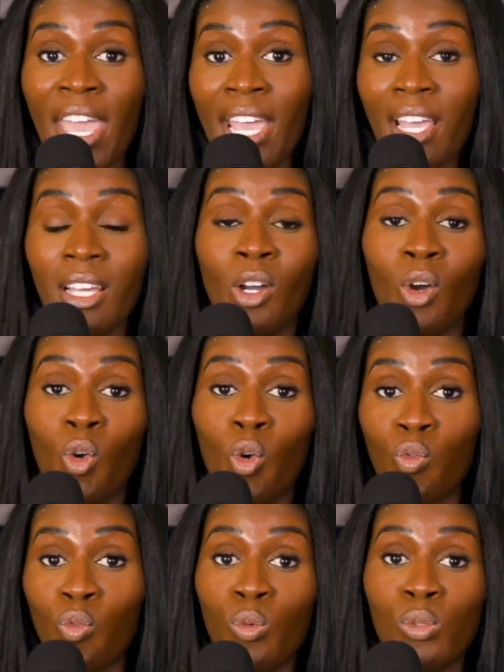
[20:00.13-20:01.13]
fake
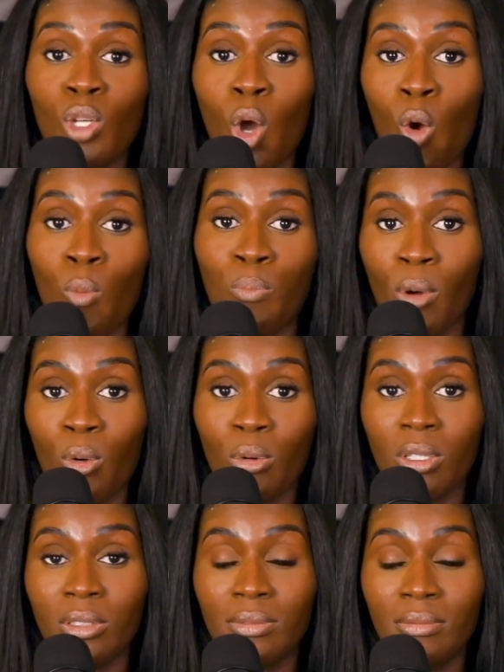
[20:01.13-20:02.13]
gurus go
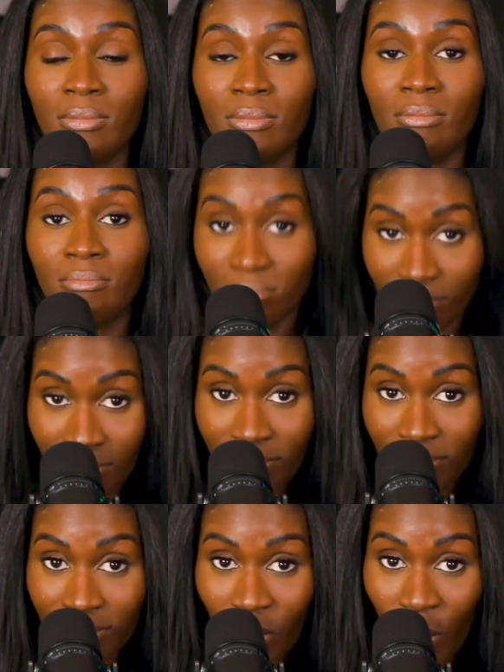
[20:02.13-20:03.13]
broke.
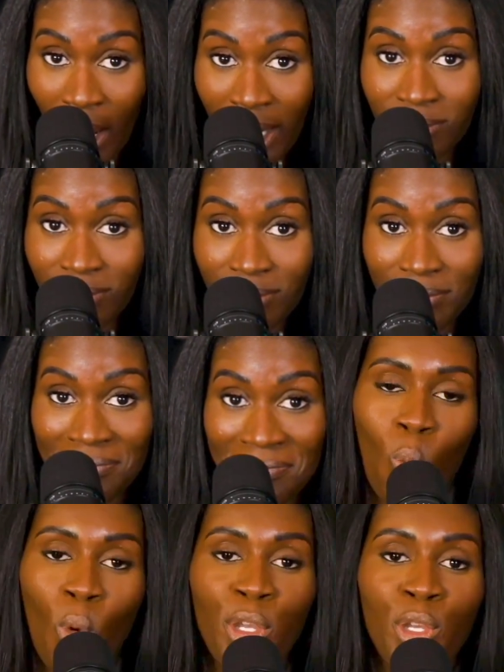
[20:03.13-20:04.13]
Okay?
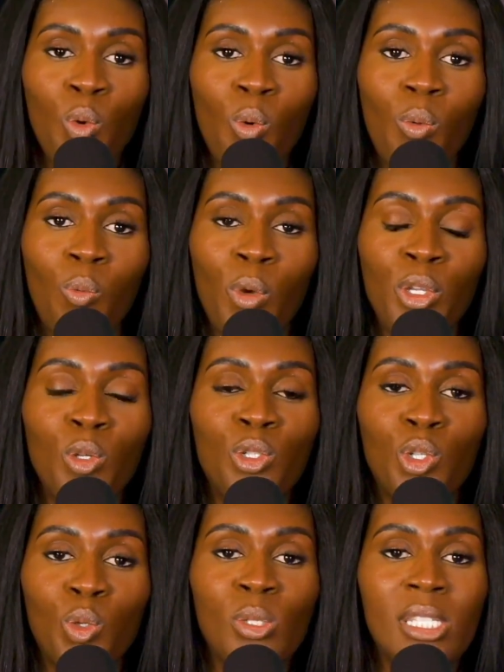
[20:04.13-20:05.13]
When
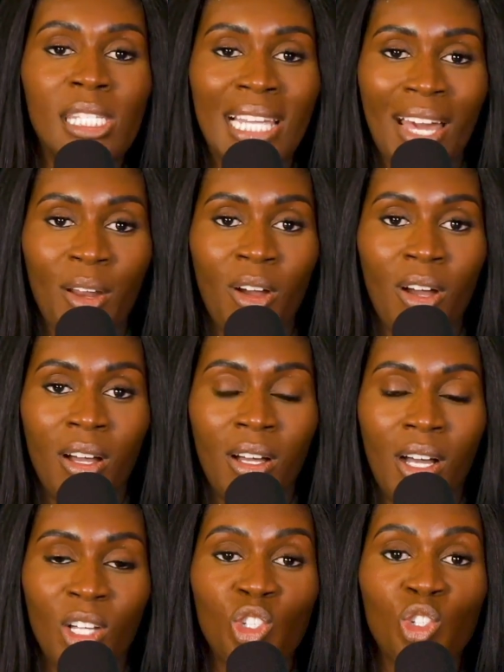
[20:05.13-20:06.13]
you do seek
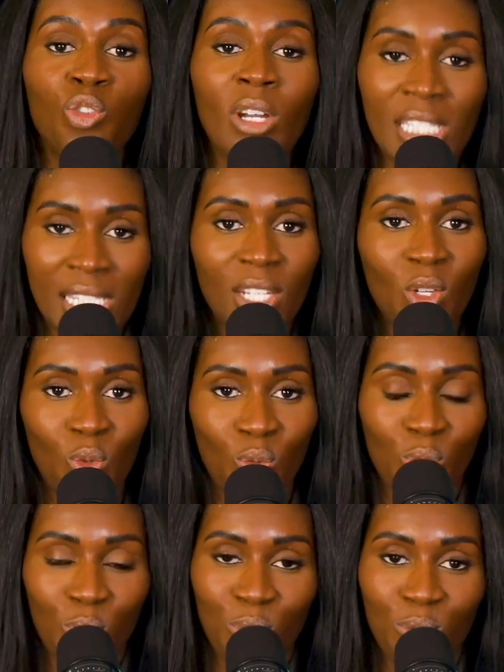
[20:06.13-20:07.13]
out a trusted
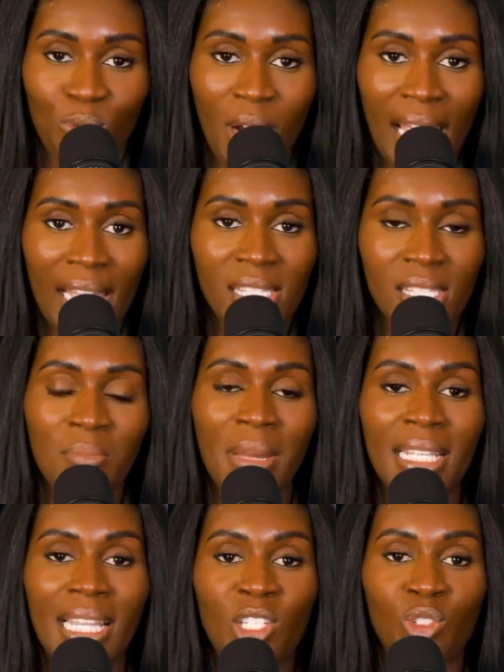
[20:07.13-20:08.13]
guru, right?
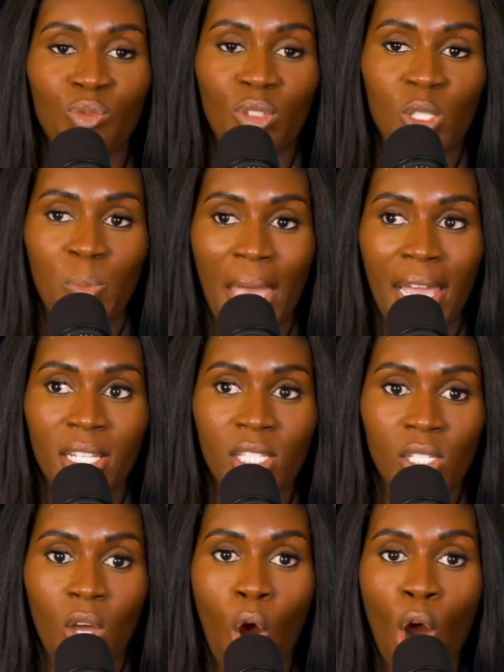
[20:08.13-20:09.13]
Somebody that you
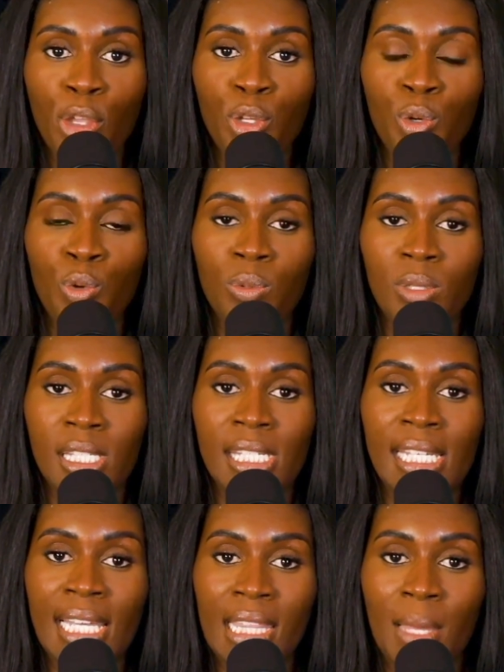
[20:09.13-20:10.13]
respect, are you
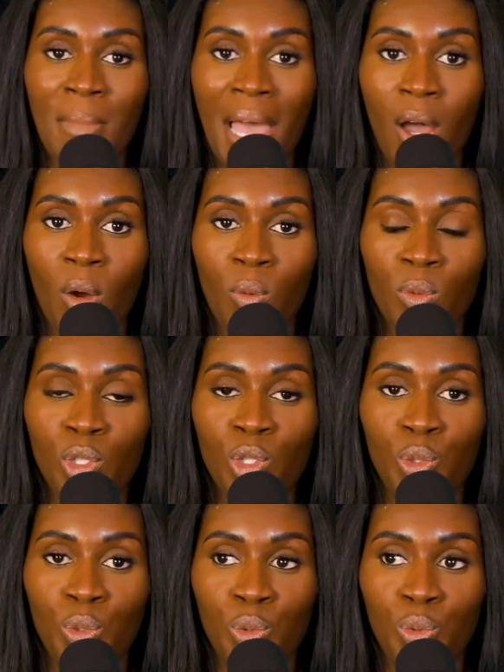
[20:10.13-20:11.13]
seeking them out
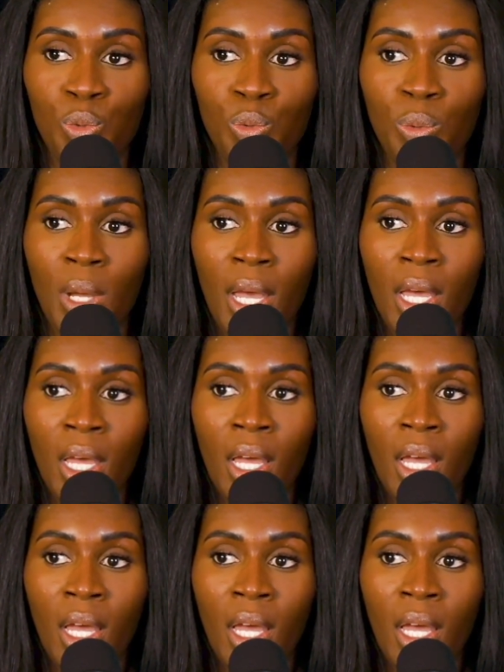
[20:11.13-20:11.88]
to